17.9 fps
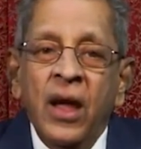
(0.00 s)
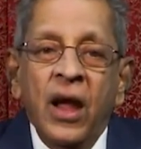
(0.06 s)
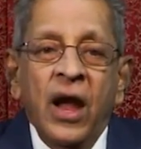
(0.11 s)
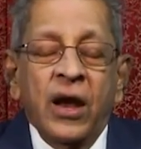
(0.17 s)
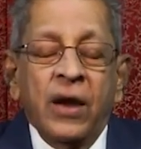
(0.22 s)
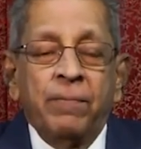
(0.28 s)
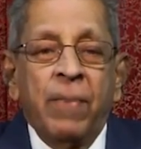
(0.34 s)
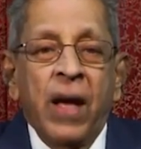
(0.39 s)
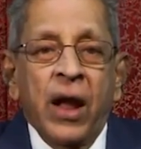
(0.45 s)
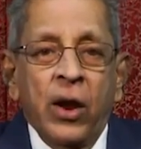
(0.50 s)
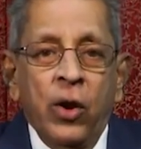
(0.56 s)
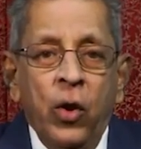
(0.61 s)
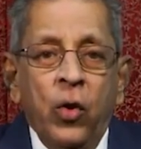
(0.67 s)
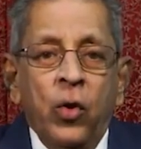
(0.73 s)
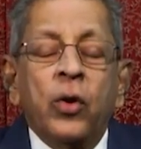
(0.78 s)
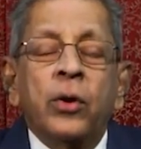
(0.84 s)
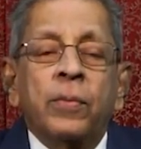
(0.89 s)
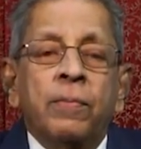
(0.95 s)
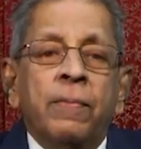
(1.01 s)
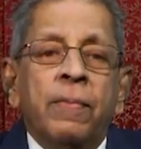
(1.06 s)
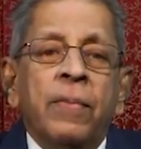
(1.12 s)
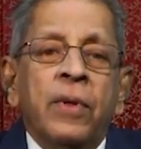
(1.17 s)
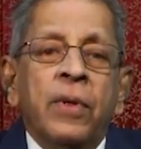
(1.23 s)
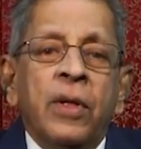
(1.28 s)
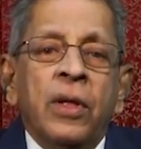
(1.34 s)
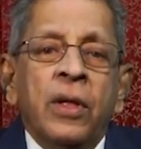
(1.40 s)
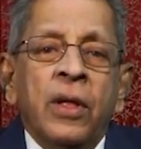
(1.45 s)
at Bangalore,
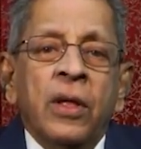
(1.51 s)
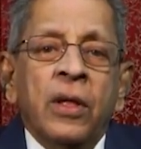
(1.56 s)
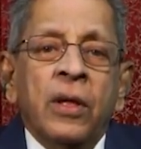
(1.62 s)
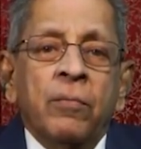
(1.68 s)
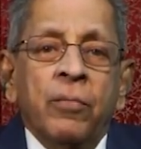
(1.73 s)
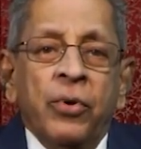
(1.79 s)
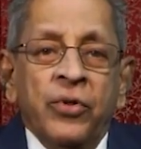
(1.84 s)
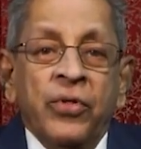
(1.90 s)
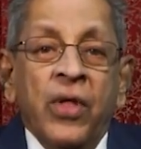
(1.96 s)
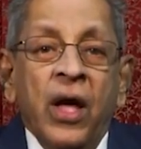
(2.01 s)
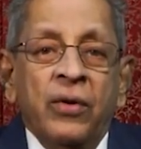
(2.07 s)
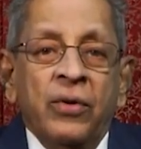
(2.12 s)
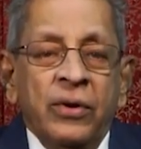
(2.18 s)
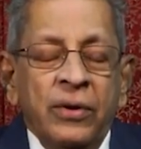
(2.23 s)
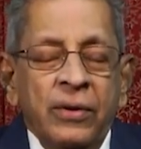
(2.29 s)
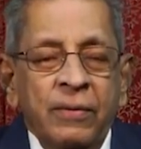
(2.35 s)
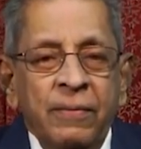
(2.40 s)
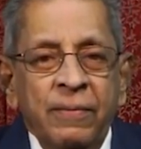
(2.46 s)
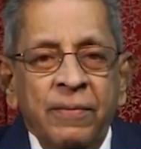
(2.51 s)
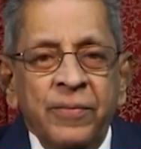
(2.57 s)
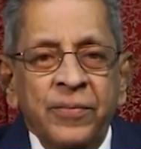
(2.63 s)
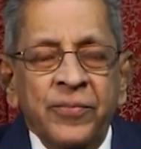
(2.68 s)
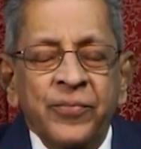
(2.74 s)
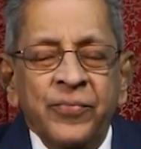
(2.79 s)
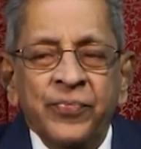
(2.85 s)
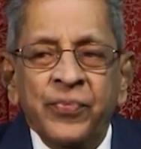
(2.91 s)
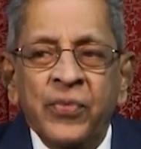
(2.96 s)
Brindavan.
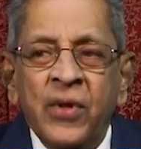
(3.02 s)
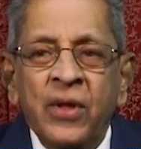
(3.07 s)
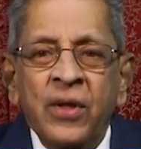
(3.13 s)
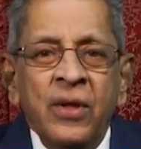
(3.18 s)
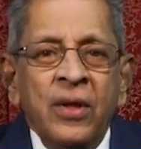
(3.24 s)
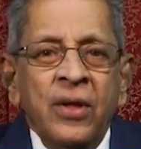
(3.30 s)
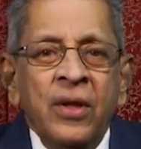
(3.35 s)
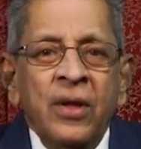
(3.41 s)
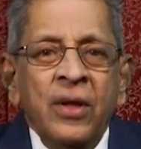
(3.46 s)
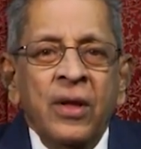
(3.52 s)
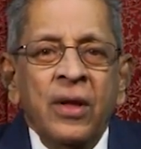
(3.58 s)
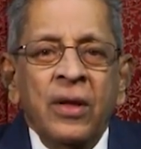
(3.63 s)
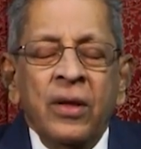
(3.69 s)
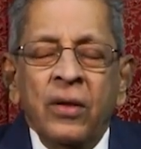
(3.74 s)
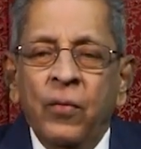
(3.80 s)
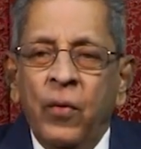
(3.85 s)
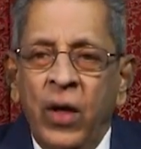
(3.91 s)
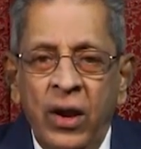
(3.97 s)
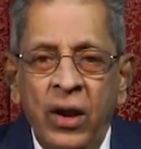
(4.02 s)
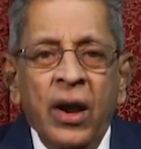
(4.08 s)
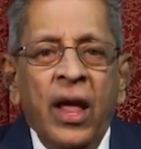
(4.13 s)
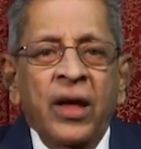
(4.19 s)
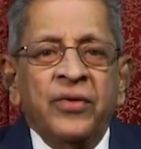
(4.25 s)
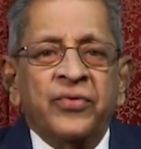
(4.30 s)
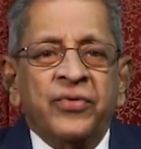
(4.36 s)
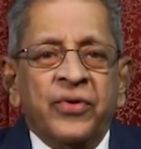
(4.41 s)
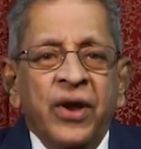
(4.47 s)
Well,
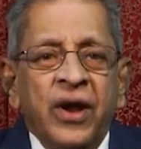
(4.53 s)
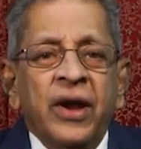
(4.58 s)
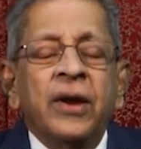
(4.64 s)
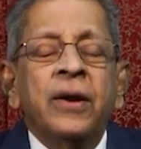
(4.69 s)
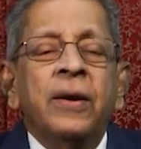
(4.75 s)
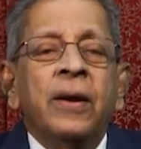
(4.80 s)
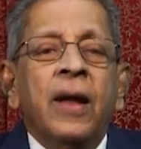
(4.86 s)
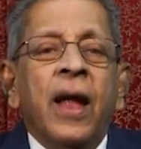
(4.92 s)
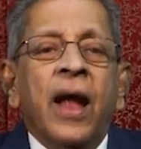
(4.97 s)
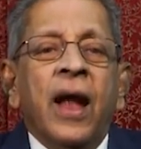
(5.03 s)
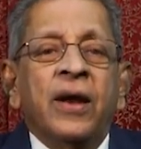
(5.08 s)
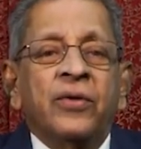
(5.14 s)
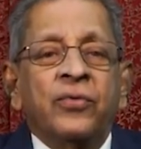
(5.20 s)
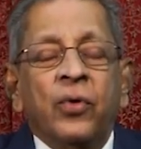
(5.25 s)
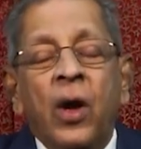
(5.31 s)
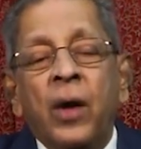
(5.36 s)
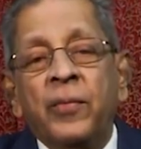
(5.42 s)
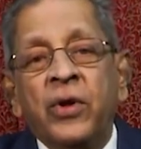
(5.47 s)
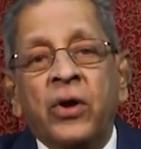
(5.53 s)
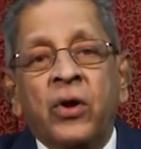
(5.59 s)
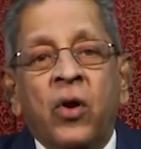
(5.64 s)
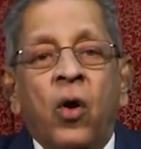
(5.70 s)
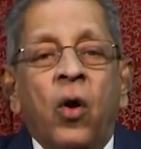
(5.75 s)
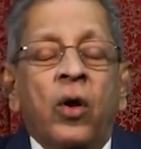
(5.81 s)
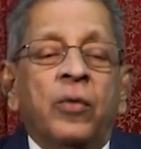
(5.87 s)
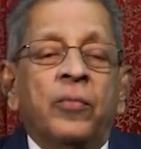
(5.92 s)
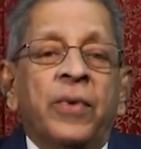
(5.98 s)
I stayed, and Swami
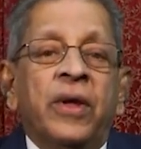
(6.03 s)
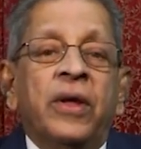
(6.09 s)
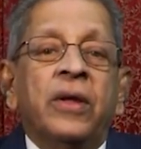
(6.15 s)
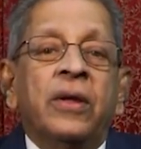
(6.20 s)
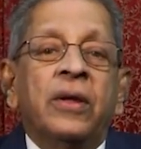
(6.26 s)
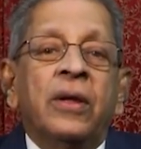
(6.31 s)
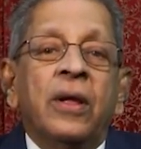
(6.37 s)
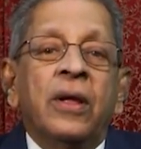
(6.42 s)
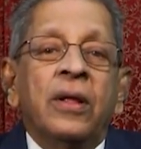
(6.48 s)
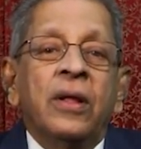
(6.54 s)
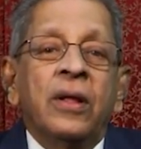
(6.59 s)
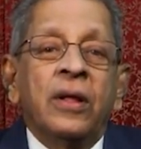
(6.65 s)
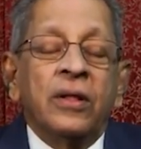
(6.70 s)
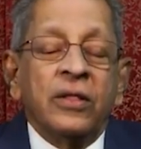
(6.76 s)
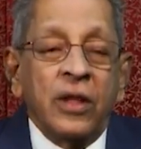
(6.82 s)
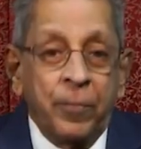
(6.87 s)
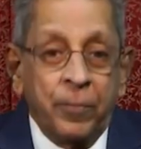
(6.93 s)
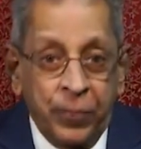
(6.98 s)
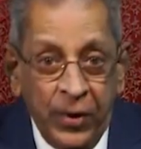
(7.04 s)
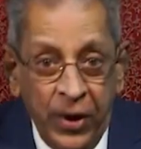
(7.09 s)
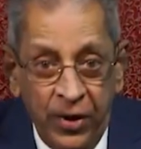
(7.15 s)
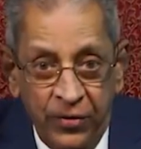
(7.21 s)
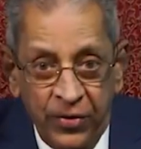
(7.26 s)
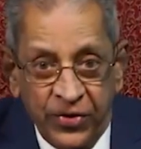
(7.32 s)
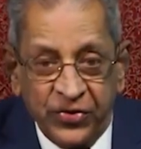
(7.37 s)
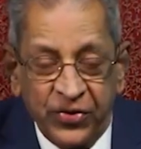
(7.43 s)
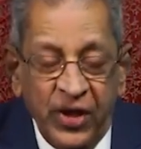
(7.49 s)
called me the
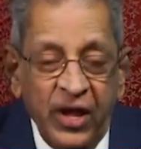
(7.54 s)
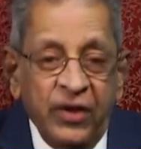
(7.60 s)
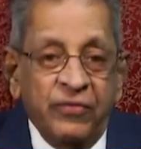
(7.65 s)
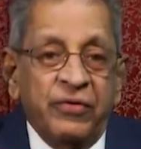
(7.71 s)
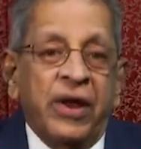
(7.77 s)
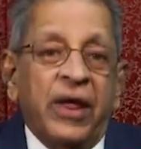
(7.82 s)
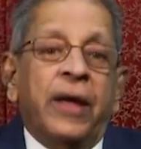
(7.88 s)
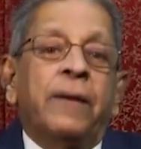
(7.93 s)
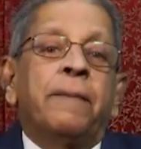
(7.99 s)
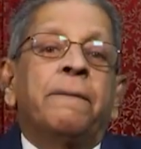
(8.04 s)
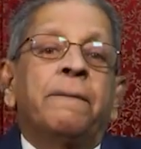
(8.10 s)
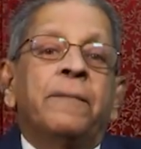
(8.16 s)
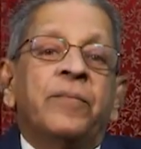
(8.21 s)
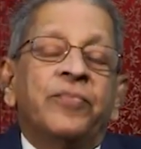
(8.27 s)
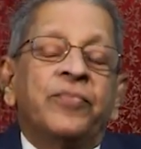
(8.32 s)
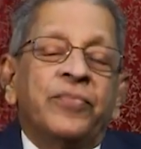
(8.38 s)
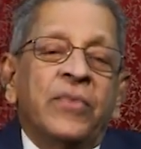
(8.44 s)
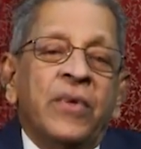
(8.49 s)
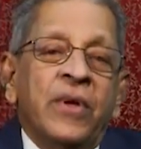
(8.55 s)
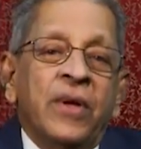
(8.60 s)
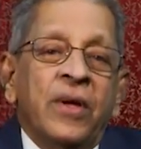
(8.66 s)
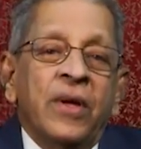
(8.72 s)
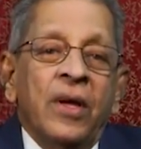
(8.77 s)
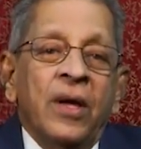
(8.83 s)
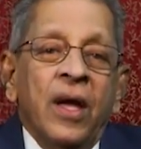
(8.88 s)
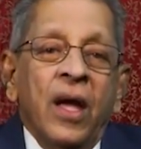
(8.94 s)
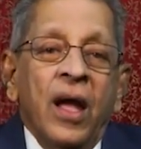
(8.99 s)
previous evening
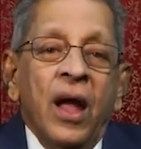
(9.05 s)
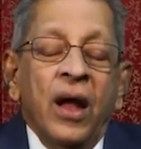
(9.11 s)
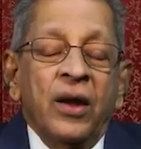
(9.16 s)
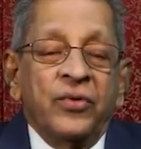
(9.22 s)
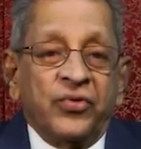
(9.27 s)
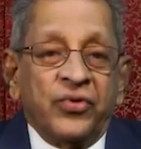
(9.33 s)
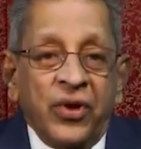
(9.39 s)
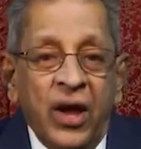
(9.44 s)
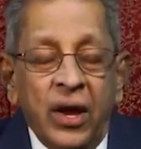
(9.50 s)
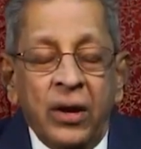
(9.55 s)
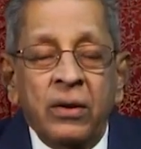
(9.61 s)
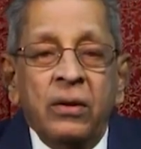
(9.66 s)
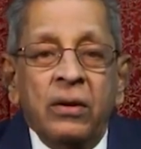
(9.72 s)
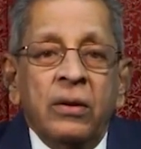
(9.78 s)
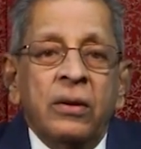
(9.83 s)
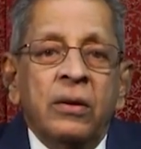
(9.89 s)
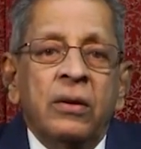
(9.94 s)
and said,